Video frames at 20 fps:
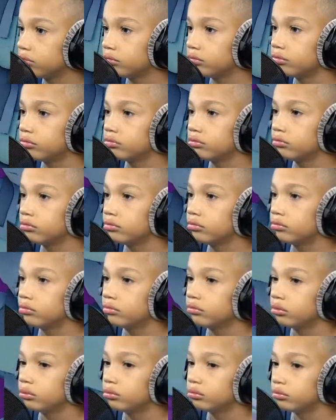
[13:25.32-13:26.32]

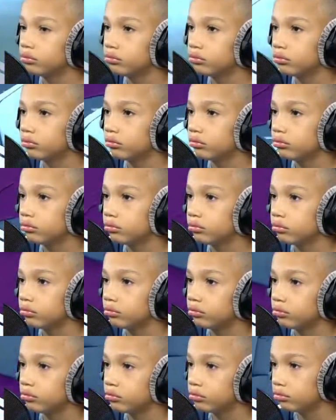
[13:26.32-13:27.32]

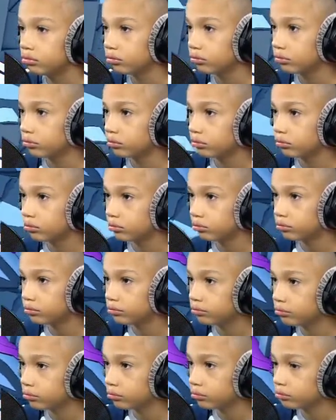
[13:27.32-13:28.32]

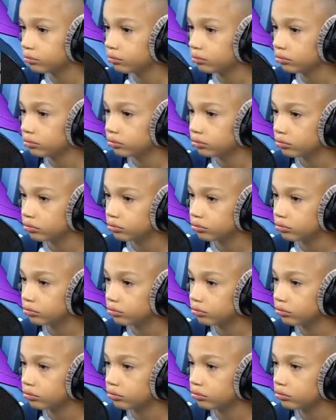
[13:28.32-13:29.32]

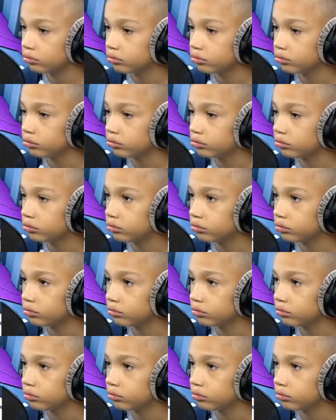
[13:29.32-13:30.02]
Nothing is said.